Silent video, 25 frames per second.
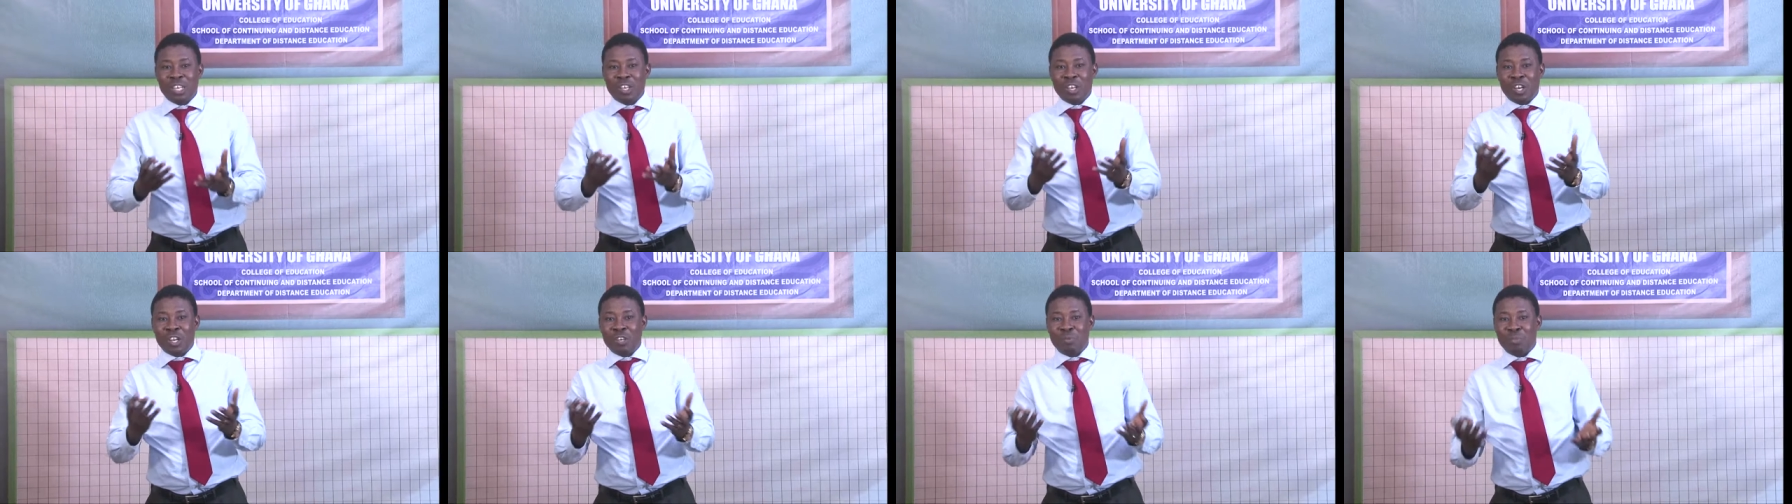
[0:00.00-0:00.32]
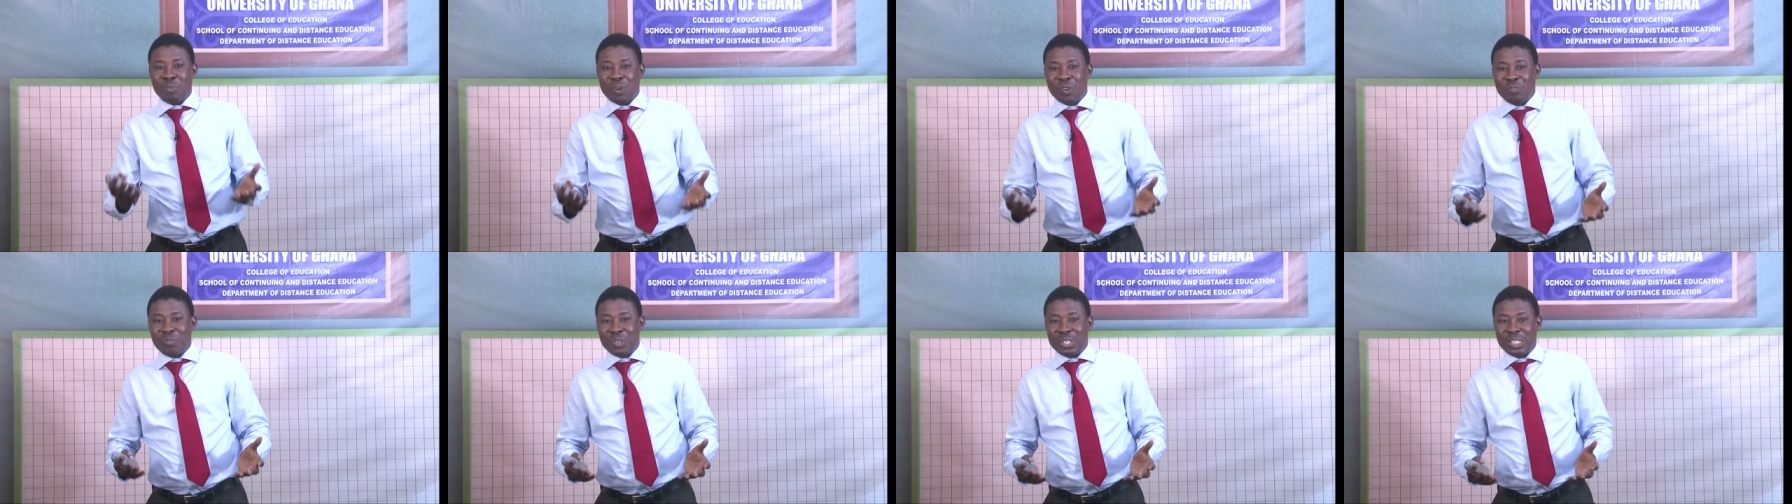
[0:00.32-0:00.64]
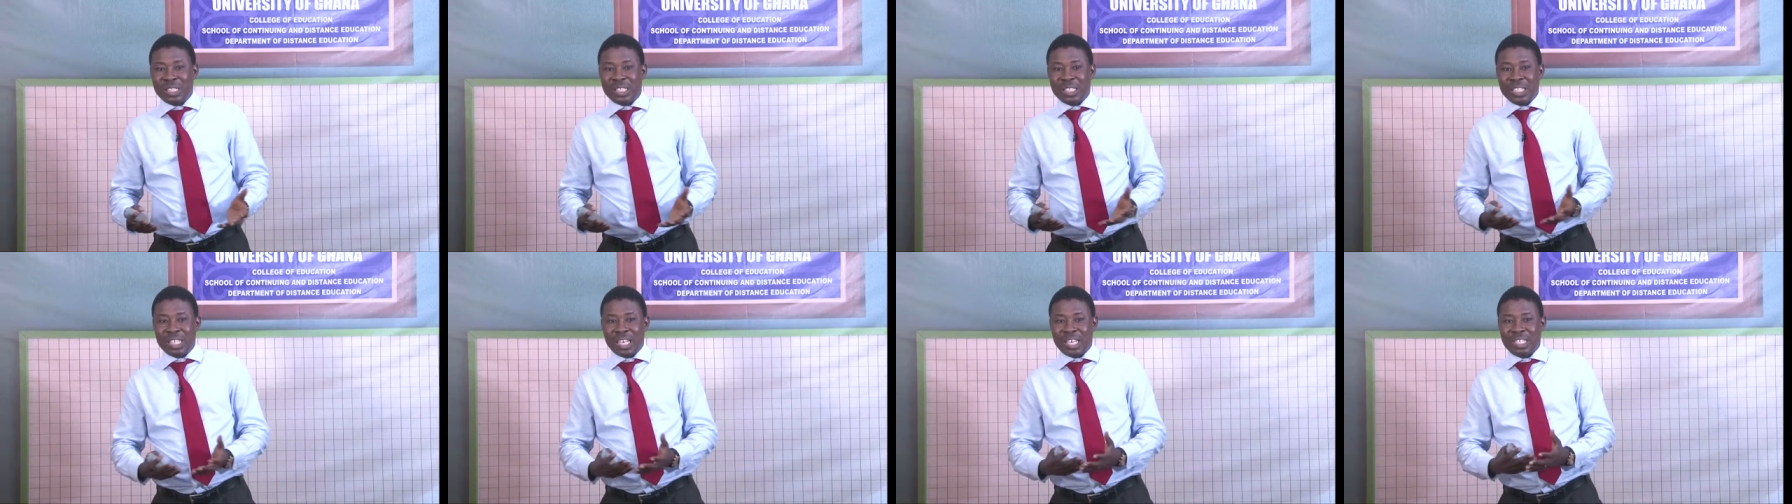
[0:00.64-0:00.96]

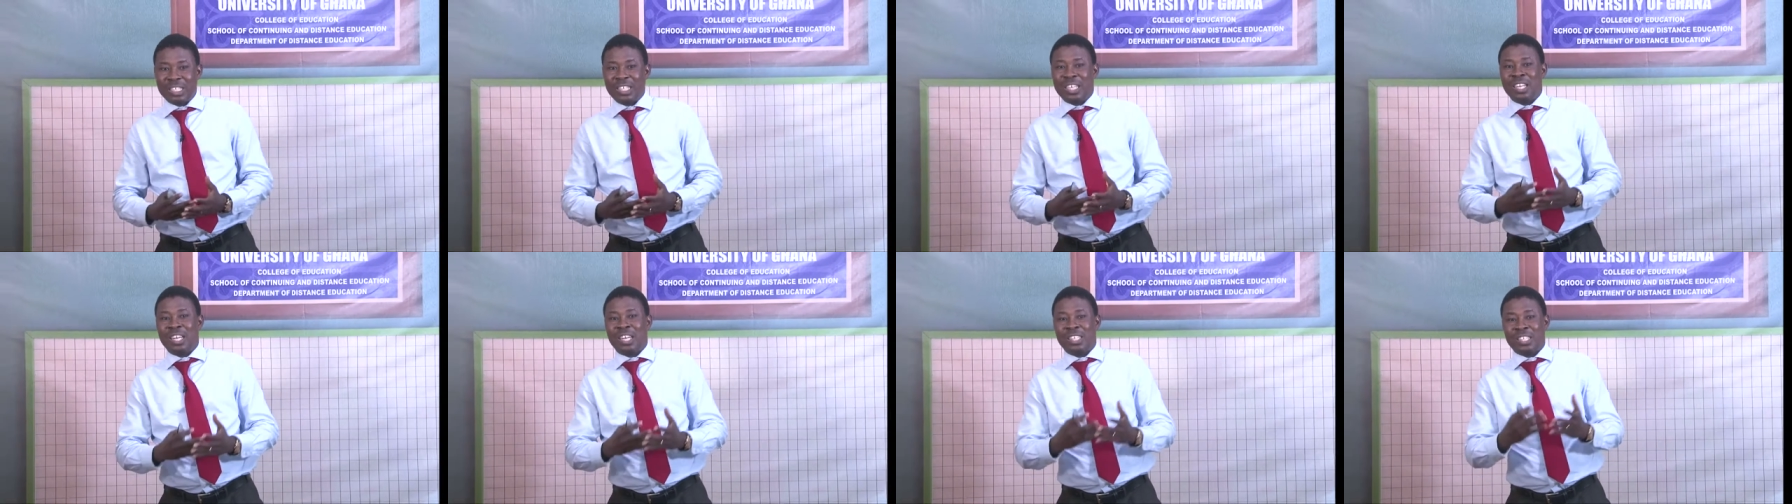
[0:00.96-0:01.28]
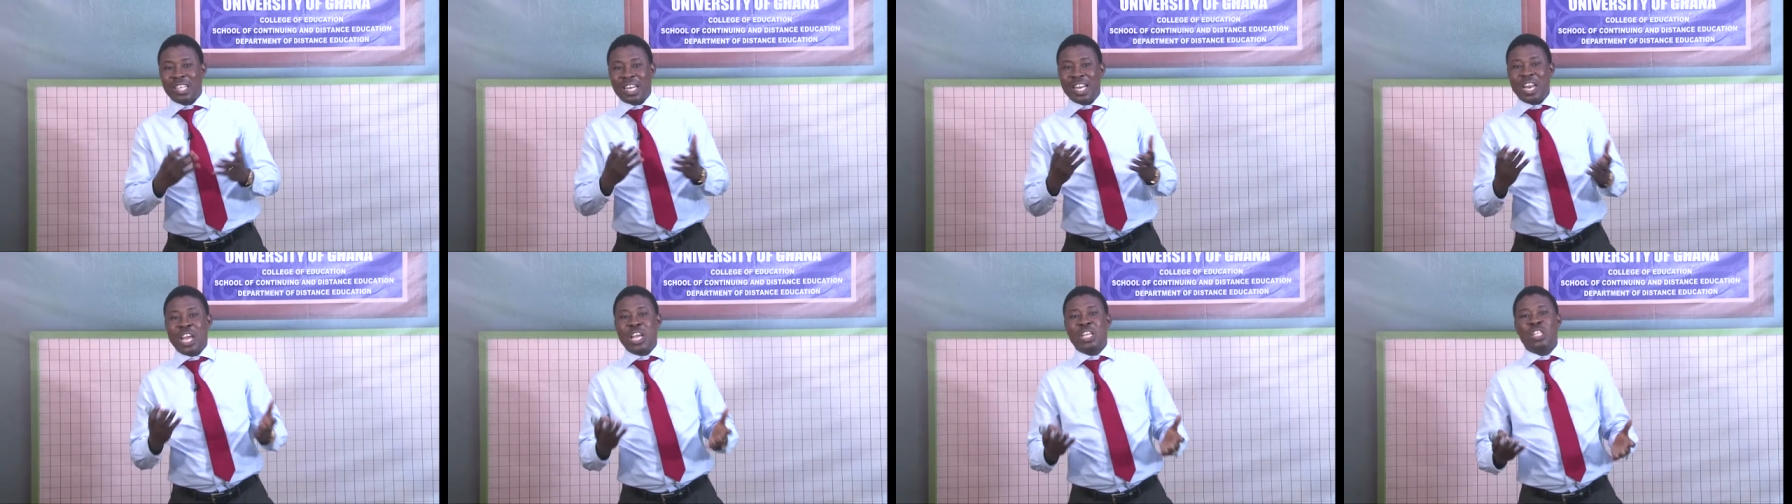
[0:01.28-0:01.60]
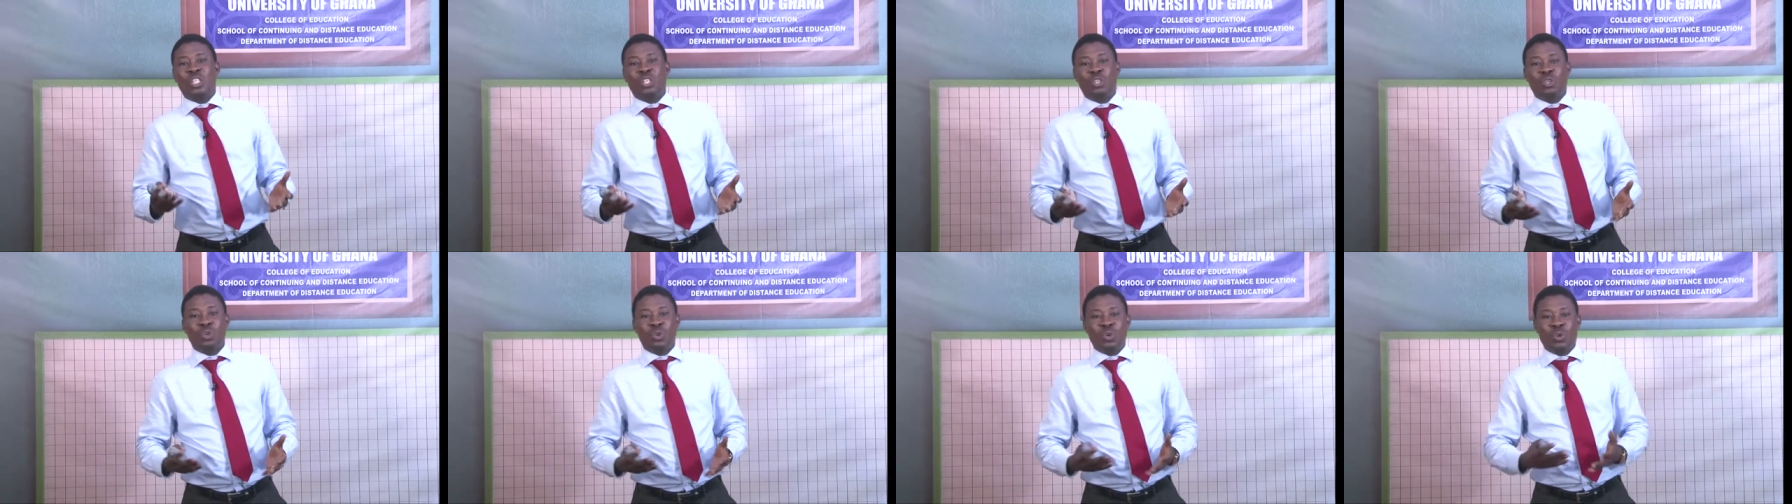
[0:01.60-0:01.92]
non-profit, as an
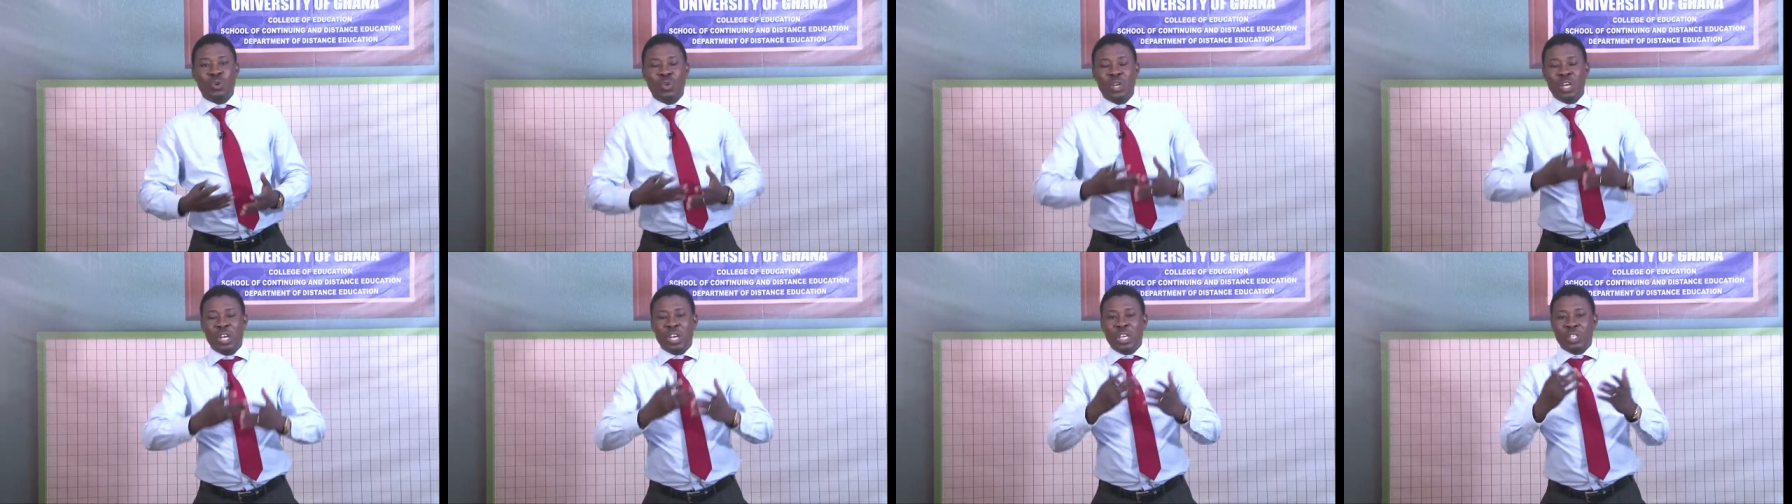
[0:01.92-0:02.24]
NGO.